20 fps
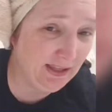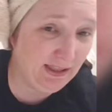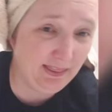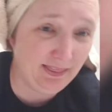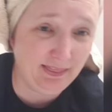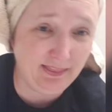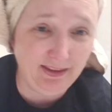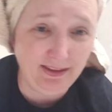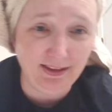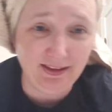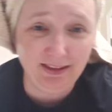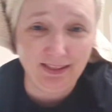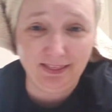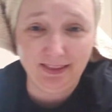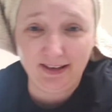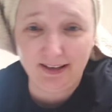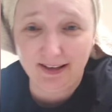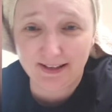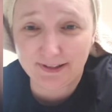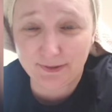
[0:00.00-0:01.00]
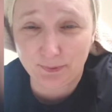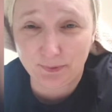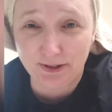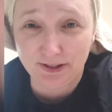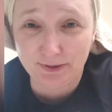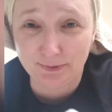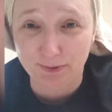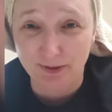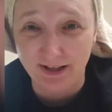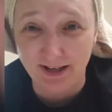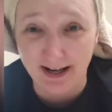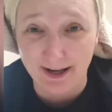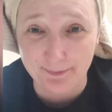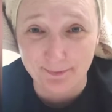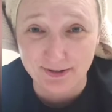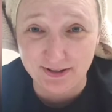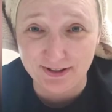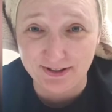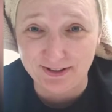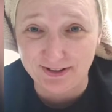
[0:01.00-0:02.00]
And then the next one is what
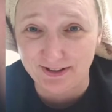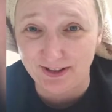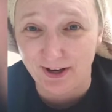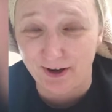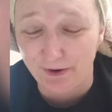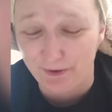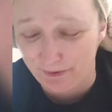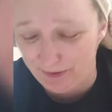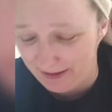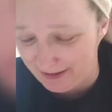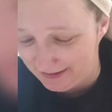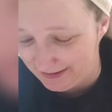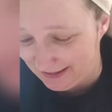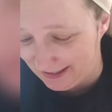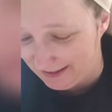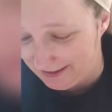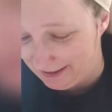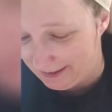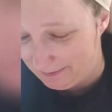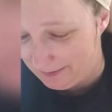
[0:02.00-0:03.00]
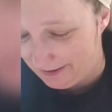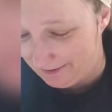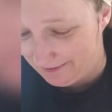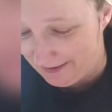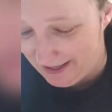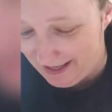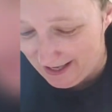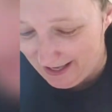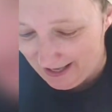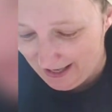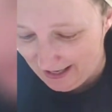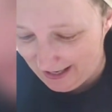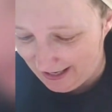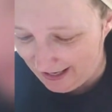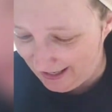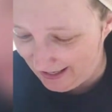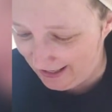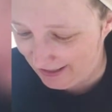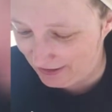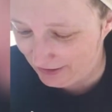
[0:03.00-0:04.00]
I'm so excited about.
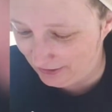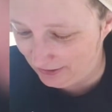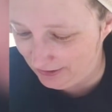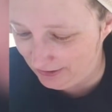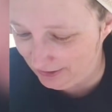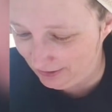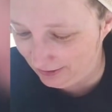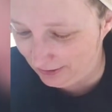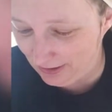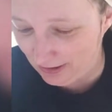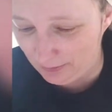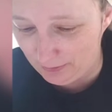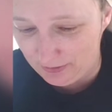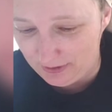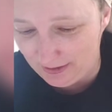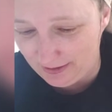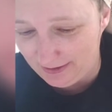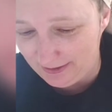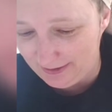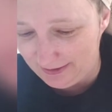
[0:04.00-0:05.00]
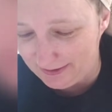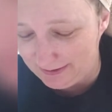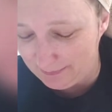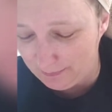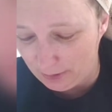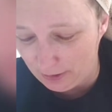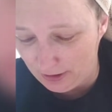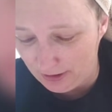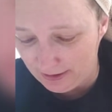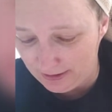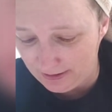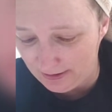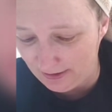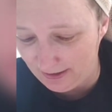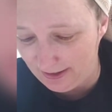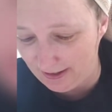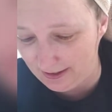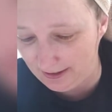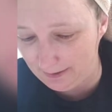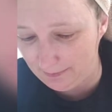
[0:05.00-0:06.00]
I actually took notes on it this morning so
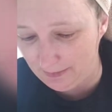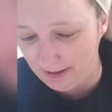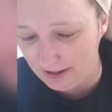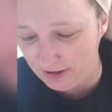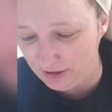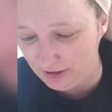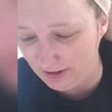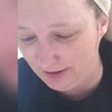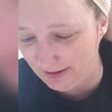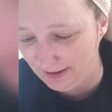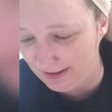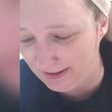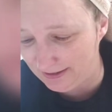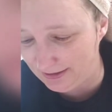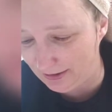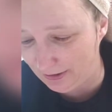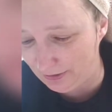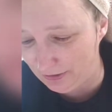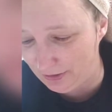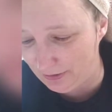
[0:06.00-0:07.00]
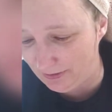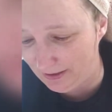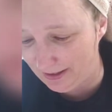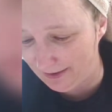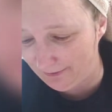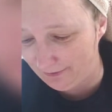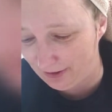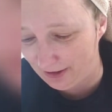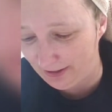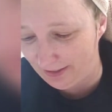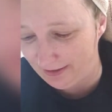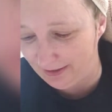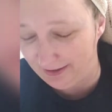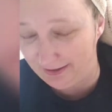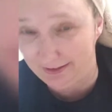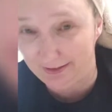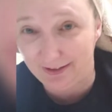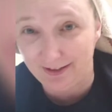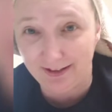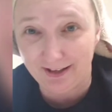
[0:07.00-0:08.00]
that I could make sure that I told you
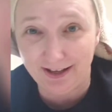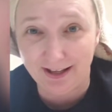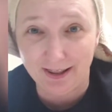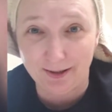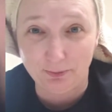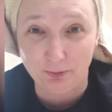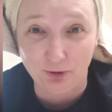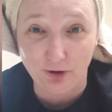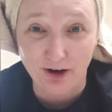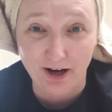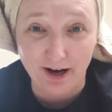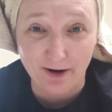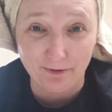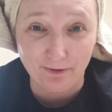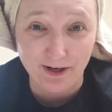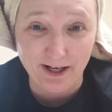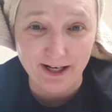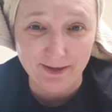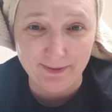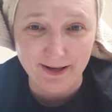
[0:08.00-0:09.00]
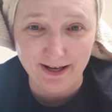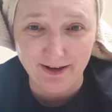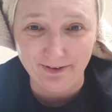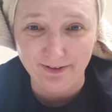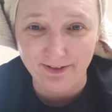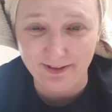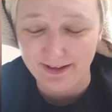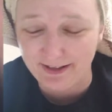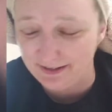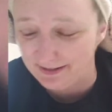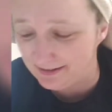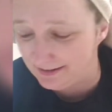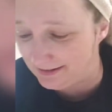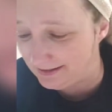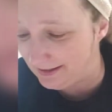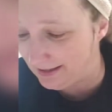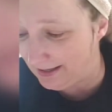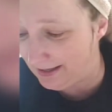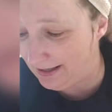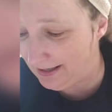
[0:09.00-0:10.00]
everything. And the more I read about
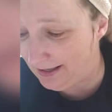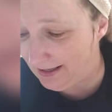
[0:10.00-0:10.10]
this,